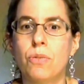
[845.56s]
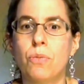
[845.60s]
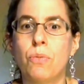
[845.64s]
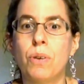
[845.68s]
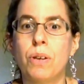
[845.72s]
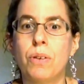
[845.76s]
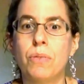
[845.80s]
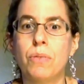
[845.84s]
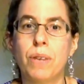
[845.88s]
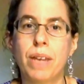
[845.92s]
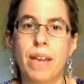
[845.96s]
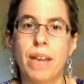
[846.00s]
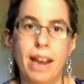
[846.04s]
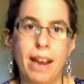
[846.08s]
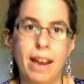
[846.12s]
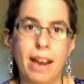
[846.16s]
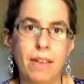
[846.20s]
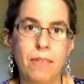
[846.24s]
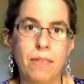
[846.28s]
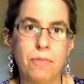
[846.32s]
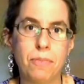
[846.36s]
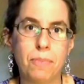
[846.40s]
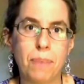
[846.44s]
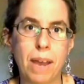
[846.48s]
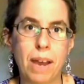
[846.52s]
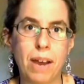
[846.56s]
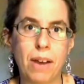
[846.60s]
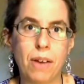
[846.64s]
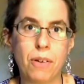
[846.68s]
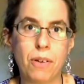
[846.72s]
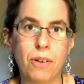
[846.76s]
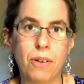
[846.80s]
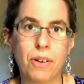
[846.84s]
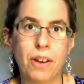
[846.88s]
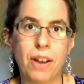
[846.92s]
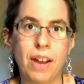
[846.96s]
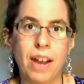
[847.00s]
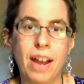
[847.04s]
when we have
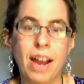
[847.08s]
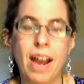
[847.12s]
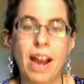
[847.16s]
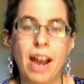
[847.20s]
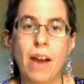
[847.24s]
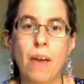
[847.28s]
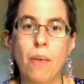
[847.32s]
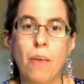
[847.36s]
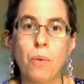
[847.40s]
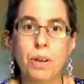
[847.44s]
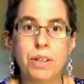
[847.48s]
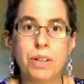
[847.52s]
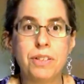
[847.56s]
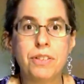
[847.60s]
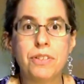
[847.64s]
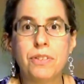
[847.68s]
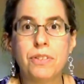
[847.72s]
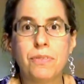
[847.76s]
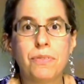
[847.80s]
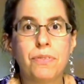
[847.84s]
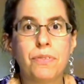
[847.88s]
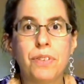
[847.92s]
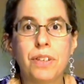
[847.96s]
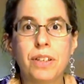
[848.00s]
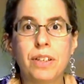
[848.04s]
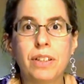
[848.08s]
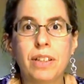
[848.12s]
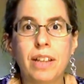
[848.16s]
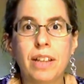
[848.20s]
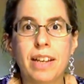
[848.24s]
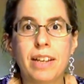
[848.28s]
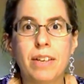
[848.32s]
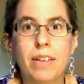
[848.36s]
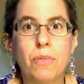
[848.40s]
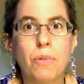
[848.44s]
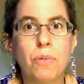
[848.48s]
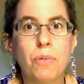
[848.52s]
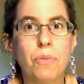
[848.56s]
power? What does it feel
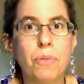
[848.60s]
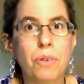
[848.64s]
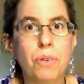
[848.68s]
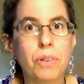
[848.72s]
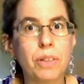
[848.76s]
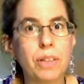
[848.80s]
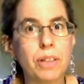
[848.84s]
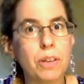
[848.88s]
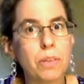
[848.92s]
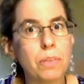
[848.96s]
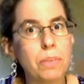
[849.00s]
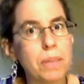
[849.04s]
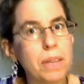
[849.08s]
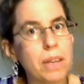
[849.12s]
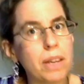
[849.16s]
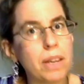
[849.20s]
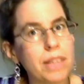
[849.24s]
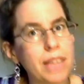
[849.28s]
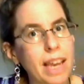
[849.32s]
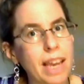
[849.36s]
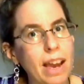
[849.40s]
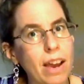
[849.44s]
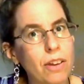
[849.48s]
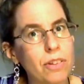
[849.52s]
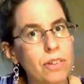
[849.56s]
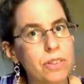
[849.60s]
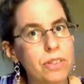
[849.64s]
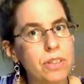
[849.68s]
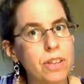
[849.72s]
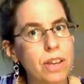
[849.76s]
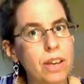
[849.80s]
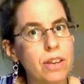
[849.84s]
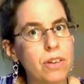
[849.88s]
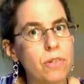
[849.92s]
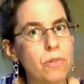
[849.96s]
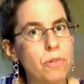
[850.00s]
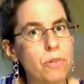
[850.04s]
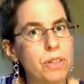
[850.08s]
like when we're a little bit on the
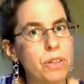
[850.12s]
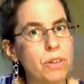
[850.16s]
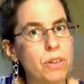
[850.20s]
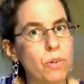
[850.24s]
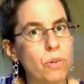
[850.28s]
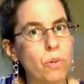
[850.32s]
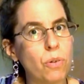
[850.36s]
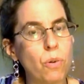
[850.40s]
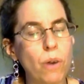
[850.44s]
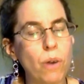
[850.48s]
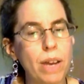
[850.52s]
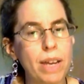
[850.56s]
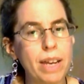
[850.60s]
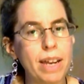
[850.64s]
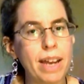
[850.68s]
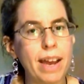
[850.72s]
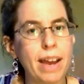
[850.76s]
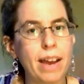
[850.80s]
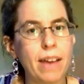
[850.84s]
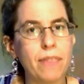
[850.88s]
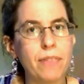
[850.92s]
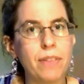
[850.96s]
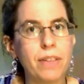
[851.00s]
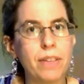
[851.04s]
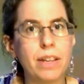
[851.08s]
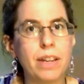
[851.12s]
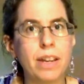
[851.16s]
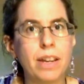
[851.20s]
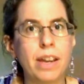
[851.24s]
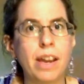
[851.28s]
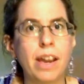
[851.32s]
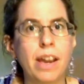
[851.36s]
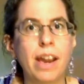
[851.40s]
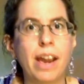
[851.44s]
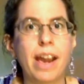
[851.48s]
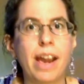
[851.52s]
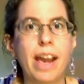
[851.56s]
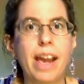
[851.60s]
outside, or we don't quite have it?
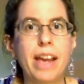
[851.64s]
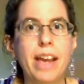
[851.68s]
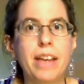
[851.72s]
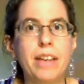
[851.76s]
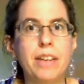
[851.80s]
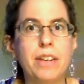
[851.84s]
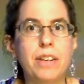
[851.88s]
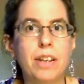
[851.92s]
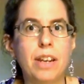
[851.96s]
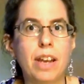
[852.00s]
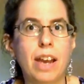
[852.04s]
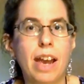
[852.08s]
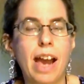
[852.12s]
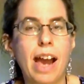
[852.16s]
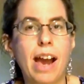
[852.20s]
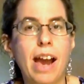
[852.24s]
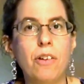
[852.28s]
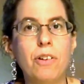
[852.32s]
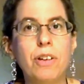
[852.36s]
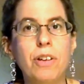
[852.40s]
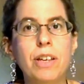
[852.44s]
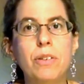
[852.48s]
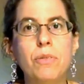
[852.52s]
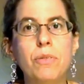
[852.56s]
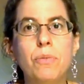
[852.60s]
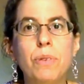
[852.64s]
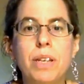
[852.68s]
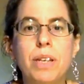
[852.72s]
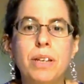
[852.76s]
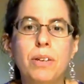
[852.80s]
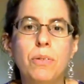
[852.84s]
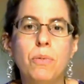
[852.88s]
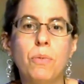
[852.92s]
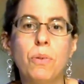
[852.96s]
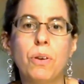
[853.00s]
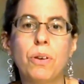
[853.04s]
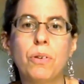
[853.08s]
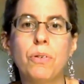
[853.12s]
And how can we
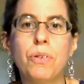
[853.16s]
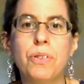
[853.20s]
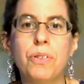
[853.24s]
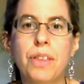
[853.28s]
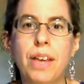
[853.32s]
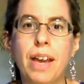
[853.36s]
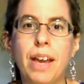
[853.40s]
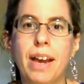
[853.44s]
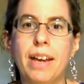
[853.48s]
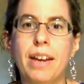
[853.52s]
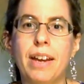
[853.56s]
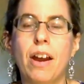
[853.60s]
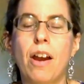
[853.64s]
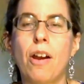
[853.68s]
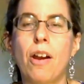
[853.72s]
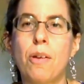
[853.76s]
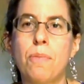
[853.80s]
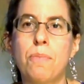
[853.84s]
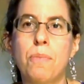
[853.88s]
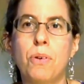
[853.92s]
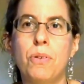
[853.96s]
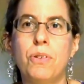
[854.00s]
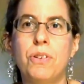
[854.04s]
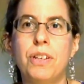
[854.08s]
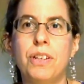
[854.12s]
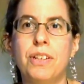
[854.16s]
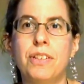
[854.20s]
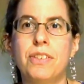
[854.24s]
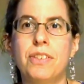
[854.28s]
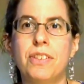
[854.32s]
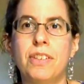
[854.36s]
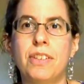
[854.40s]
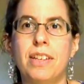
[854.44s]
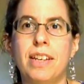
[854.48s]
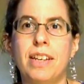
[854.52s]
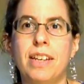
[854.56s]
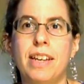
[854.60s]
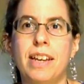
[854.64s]
work with that
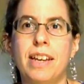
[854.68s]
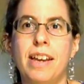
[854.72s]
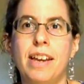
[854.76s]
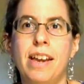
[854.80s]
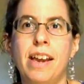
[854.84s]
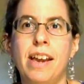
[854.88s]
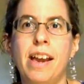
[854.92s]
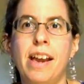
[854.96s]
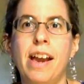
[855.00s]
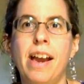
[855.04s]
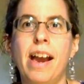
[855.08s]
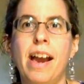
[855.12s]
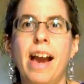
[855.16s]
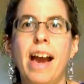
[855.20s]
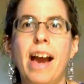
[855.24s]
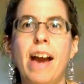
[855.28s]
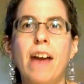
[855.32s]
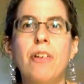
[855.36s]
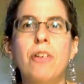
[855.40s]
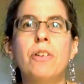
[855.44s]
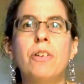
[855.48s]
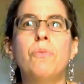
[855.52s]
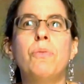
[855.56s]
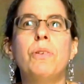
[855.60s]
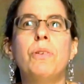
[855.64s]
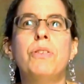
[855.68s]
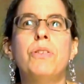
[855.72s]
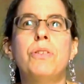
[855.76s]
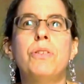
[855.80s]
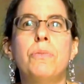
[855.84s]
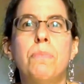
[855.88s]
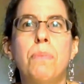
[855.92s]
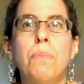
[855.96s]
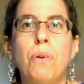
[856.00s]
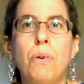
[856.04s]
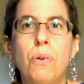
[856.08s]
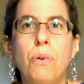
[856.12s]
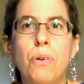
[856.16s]
harmoniously? How can we
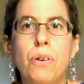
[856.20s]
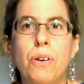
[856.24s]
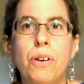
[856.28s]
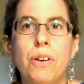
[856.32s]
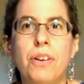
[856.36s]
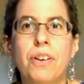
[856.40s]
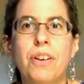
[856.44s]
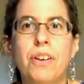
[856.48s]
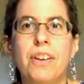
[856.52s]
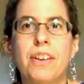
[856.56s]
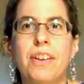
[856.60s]
support